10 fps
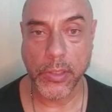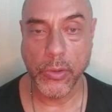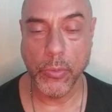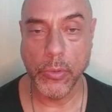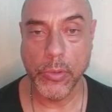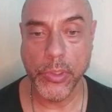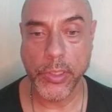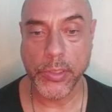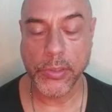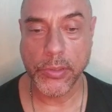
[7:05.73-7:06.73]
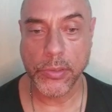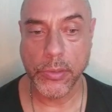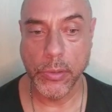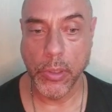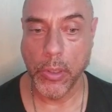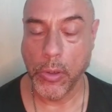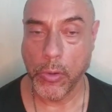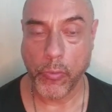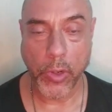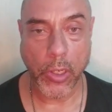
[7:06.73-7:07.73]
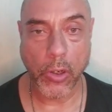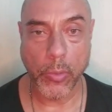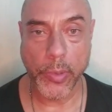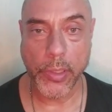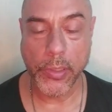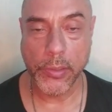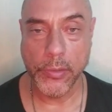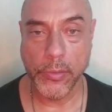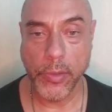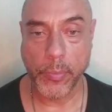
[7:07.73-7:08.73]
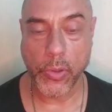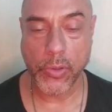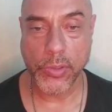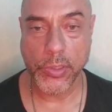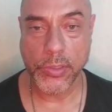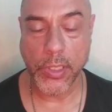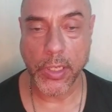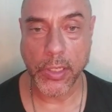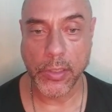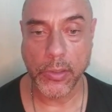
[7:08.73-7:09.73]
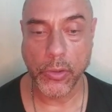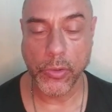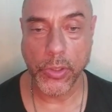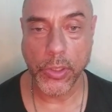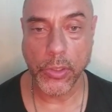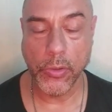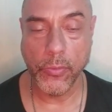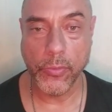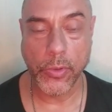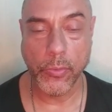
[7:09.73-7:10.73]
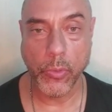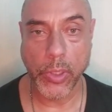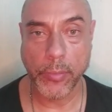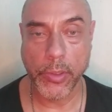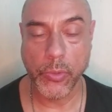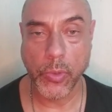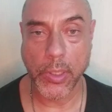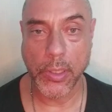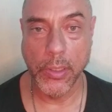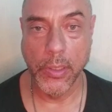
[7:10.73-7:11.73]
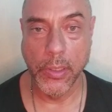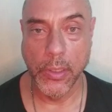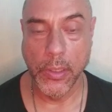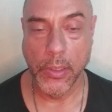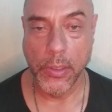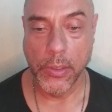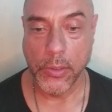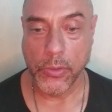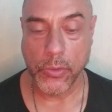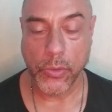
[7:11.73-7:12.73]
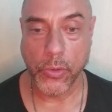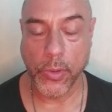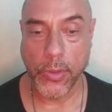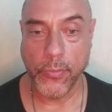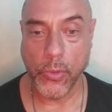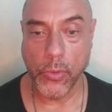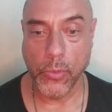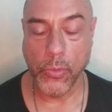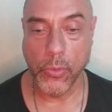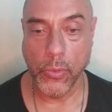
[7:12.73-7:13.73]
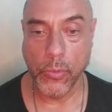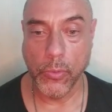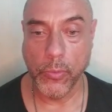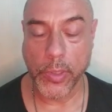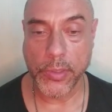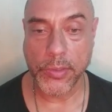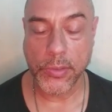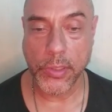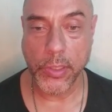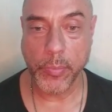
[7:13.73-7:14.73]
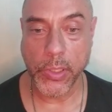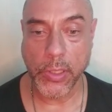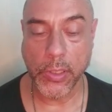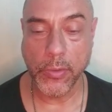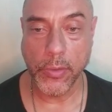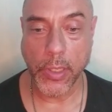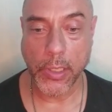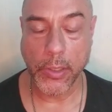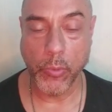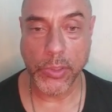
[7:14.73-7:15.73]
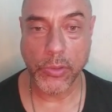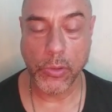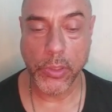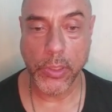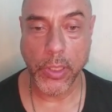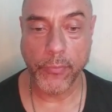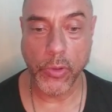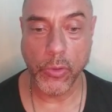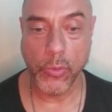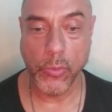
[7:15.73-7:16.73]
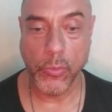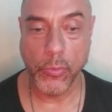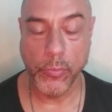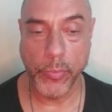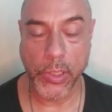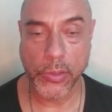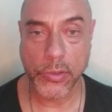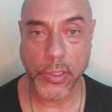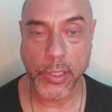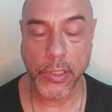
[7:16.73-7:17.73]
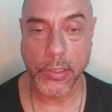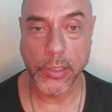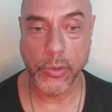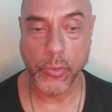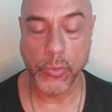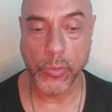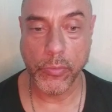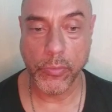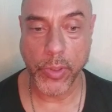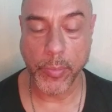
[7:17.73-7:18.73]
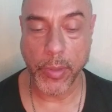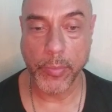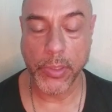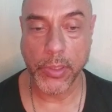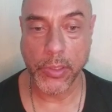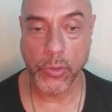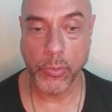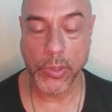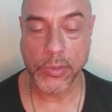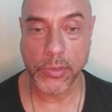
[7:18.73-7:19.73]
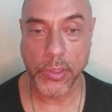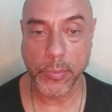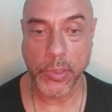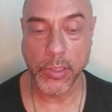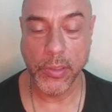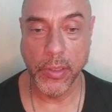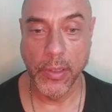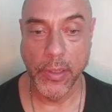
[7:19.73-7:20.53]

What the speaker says: that you will just recover the process and continue from wherever you are. So if you were sleeping and it was only a few minutes later that you remember that you were sleeping,